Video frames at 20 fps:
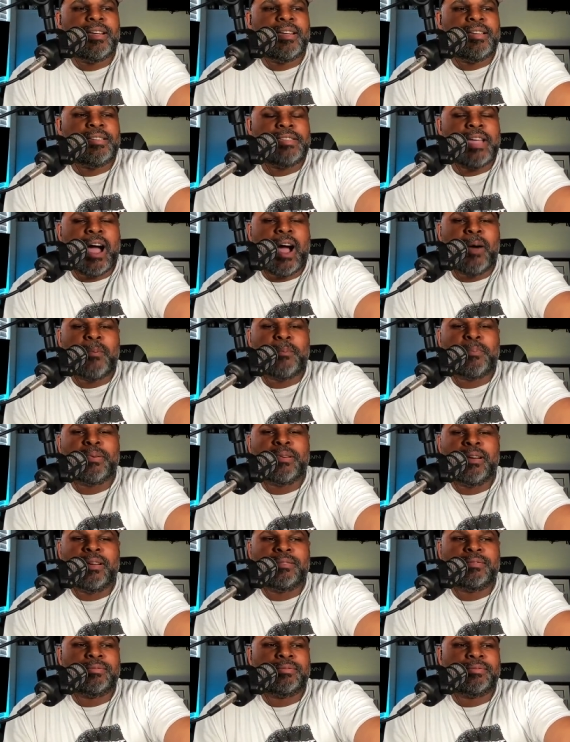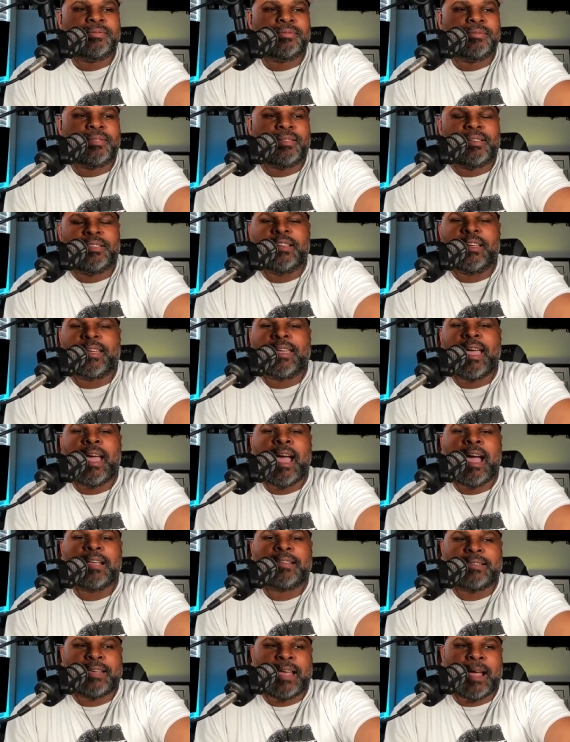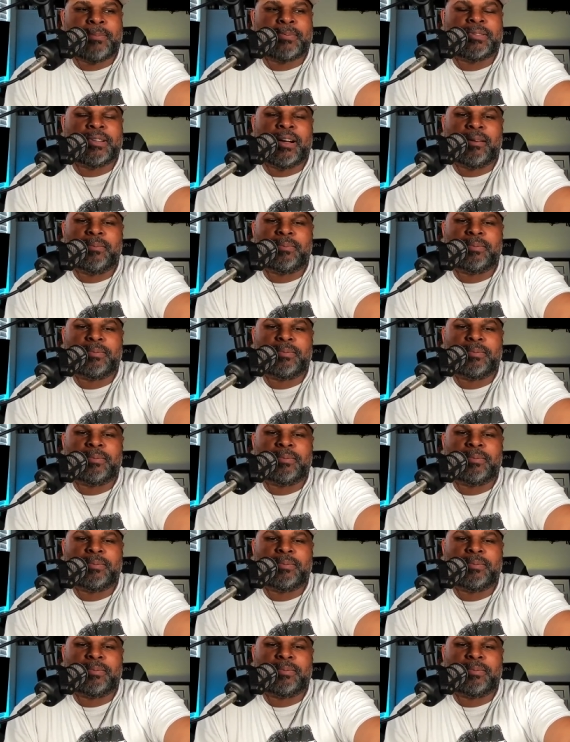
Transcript: Y'all put your cash apps up.